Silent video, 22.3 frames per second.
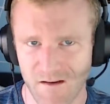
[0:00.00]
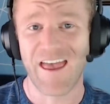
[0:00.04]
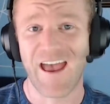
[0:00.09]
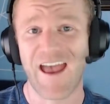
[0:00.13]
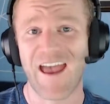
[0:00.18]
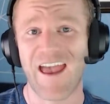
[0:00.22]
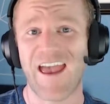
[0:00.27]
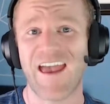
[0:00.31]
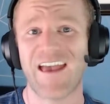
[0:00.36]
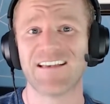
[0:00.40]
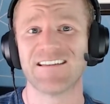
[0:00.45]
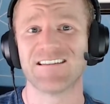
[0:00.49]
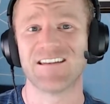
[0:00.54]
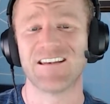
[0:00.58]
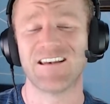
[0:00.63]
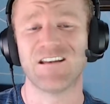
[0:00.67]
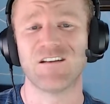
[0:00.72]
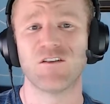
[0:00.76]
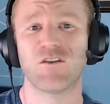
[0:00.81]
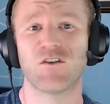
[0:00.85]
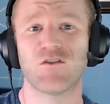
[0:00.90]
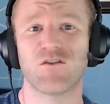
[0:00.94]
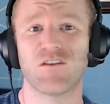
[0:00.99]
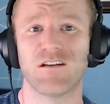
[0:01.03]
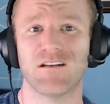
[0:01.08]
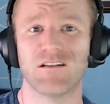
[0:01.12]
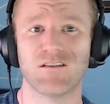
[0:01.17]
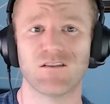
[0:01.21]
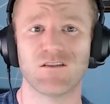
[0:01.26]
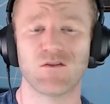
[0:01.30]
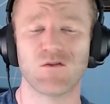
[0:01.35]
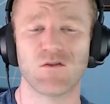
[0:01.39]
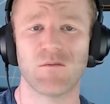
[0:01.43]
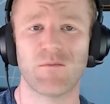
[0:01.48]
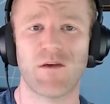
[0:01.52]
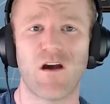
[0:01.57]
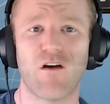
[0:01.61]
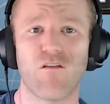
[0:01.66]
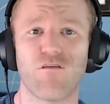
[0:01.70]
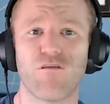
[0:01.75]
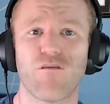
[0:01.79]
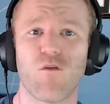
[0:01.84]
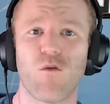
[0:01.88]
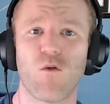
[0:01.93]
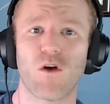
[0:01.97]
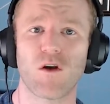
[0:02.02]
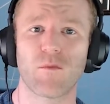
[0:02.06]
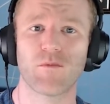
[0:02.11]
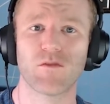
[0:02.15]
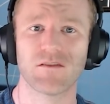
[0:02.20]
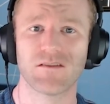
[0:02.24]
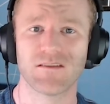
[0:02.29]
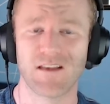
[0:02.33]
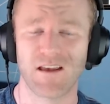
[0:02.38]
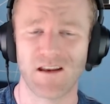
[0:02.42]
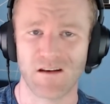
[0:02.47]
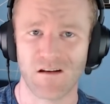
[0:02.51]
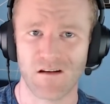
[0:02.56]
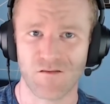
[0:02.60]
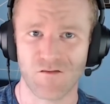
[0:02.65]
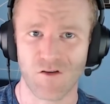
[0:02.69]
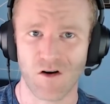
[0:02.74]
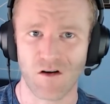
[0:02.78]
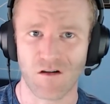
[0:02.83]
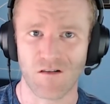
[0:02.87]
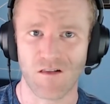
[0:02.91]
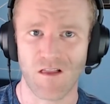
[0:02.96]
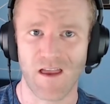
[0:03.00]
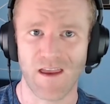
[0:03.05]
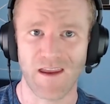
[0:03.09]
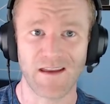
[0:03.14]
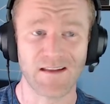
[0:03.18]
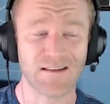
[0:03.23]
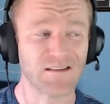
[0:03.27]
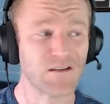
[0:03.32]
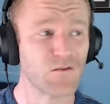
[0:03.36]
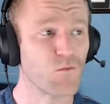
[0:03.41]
That has increased to about 4% of our clients.